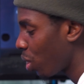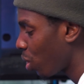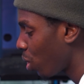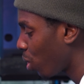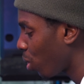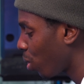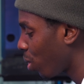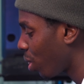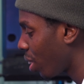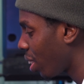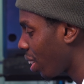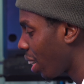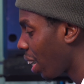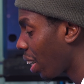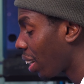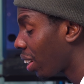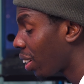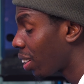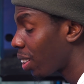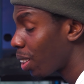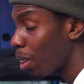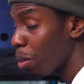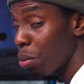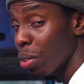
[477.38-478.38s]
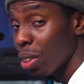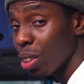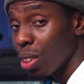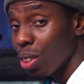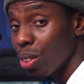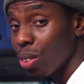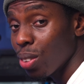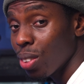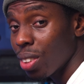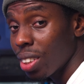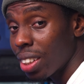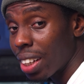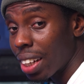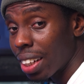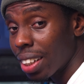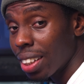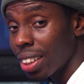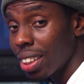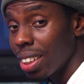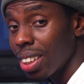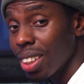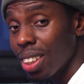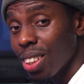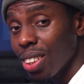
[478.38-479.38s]
So the next step is to
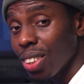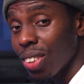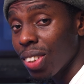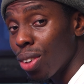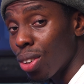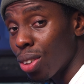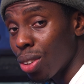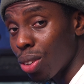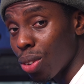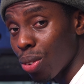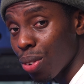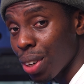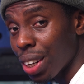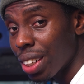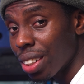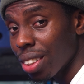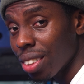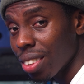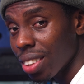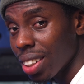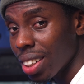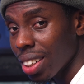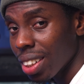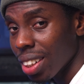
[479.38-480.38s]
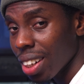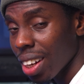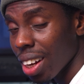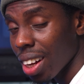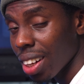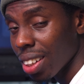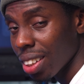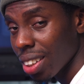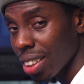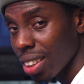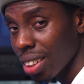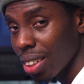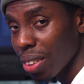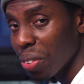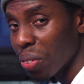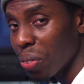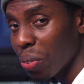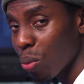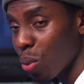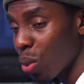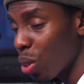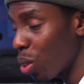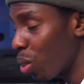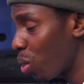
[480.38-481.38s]
test it on rendering and see
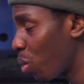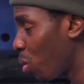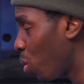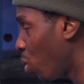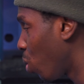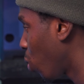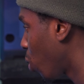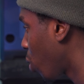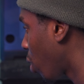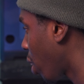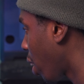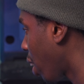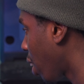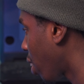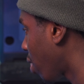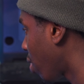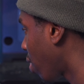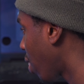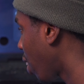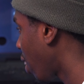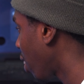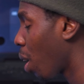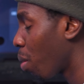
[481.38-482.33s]
what it will look like, right?